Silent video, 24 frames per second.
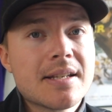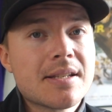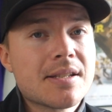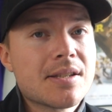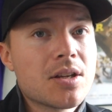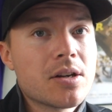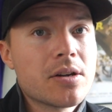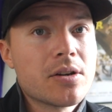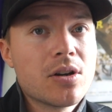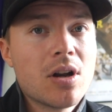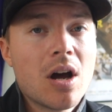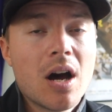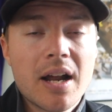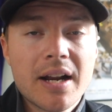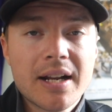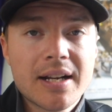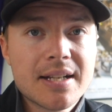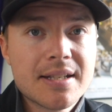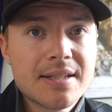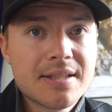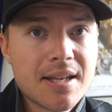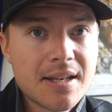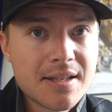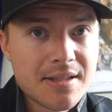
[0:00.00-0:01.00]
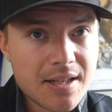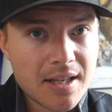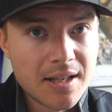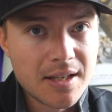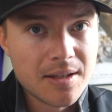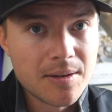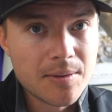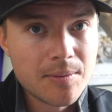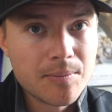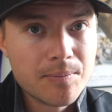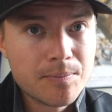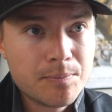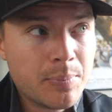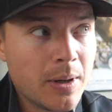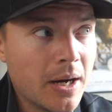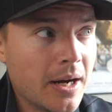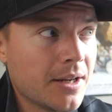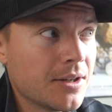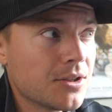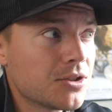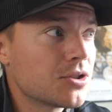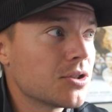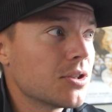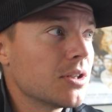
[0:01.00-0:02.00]
is they're not a consistent
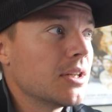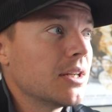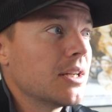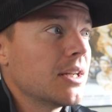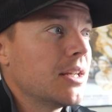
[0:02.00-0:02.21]
bunch.